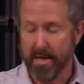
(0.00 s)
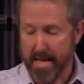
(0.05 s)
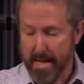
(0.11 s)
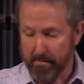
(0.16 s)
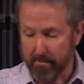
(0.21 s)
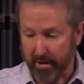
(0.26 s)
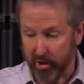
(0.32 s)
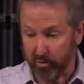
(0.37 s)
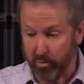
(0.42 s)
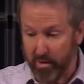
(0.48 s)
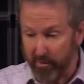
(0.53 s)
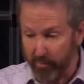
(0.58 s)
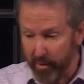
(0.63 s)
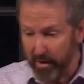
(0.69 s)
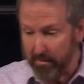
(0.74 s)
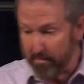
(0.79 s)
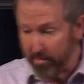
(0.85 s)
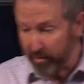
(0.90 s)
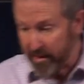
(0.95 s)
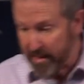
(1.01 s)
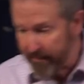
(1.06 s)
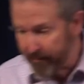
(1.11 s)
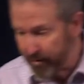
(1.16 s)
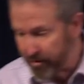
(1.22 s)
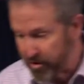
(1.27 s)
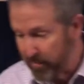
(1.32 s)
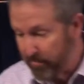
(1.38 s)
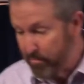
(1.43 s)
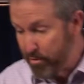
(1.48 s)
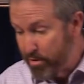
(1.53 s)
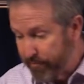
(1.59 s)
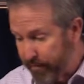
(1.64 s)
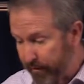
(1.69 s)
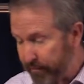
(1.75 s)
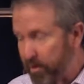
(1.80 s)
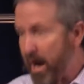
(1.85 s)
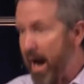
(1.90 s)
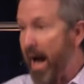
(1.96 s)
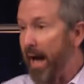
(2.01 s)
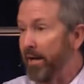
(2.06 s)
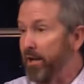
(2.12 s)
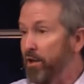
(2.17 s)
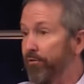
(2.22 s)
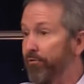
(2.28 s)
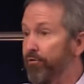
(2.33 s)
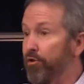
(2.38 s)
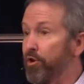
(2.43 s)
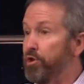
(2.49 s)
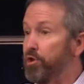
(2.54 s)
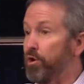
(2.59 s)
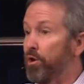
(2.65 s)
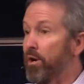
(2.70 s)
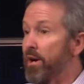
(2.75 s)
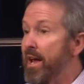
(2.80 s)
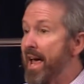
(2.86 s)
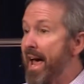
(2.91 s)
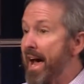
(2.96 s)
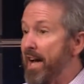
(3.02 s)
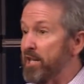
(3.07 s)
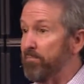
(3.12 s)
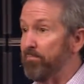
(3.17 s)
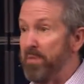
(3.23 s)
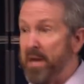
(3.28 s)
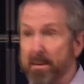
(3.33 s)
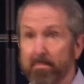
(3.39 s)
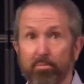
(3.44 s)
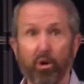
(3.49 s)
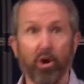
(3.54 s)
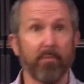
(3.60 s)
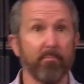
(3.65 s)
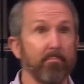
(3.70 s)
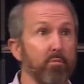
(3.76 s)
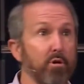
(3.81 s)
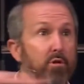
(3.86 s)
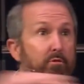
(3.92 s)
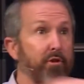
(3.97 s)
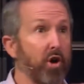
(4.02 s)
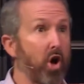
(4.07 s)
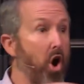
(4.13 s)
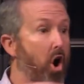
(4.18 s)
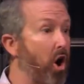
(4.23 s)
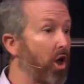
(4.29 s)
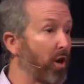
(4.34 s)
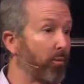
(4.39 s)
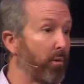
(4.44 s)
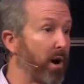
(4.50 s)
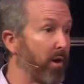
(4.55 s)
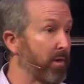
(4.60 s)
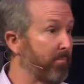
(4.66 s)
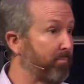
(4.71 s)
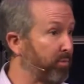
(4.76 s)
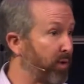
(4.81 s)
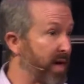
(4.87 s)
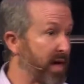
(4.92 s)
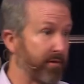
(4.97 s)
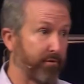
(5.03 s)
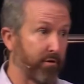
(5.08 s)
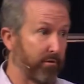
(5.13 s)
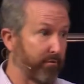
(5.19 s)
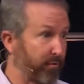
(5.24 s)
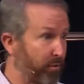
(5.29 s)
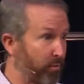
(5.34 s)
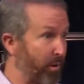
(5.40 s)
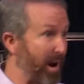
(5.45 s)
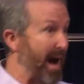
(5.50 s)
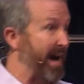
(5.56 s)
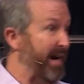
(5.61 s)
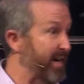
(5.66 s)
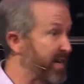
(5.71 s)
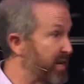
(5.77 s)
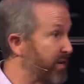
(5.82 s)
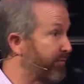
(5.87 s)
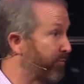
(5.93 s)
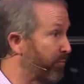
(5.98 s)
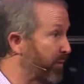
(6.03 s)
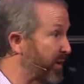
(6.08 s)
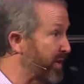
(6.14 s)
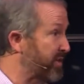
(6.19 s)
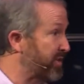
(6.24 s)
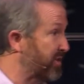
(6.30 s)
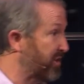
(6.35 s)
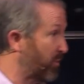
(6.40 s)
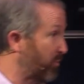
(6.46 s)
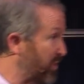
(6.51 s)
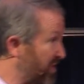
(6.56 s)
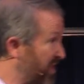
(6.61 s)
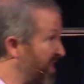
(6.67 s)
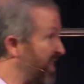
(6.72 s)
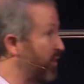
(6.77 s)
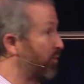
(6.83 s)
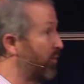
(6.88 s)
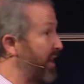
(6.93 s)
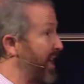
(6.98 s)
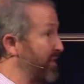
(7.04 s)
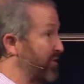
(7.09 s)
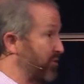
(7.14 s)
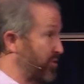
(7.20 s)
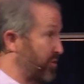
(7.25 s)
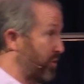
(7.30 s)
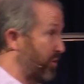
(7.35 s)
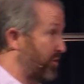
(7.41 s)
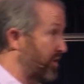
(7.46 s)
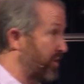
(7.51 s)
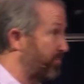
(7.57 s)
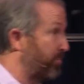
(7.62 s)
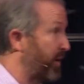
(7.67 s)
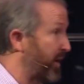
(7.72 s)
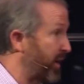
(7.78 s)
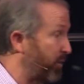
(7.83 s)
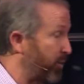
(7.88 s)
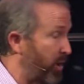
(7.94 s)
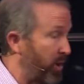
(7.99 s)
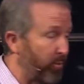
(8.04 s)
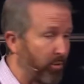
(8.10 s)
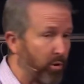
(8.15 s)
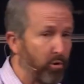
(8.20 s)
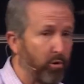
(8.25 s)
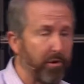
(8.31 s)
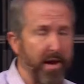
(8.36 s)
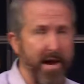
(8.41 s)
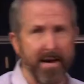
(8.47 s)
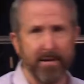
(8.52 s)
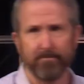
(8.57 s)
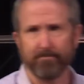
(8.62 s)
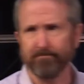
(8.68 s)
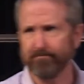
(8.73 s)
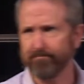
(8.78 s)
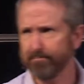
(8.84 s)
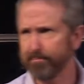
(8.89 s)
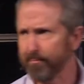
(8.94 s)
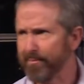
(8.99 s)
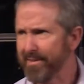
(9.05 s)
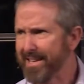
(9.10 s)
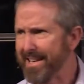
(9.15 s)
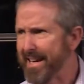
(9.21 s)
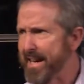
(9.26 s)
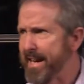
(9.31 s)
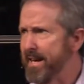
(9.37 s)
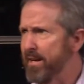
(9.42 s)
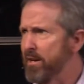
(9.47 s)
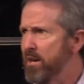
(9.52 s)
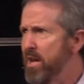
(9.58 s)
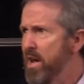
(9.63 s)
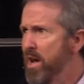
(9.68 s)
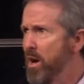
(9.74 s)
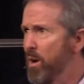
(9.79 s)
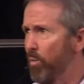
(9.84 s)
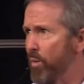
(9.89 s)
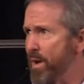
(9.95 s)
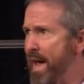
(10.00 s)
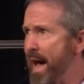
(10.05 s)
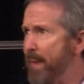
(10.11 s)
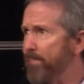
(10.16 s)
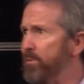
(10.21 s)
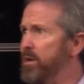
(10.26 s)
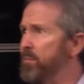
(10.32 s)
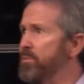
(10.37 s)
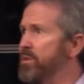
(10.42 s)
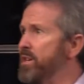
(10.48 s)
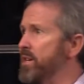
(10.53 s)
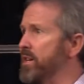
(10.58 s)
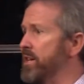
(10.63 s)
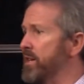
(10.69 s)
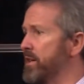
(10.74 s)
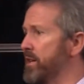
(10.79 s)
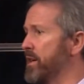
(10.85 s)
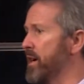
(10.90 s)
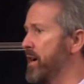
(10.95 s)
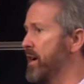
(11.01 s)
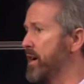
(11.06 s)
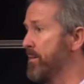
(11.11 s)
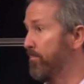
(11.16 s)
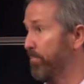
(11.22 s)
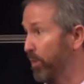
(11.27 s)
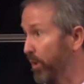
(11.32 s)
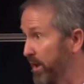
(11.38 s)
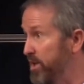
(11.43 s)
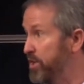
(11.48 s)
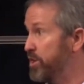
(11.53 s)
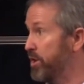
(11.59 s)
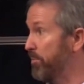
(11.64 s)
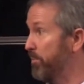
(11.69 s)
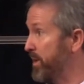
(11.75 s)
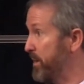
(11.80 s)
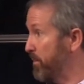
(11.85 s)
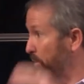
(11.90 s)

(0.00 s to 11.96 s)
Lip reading: because we really believe there's a move of God in the future as people are moving all around the planet for a variety of reasons. And we see international churches playing a role in that. And we happened to be in Berlin, Germany. We're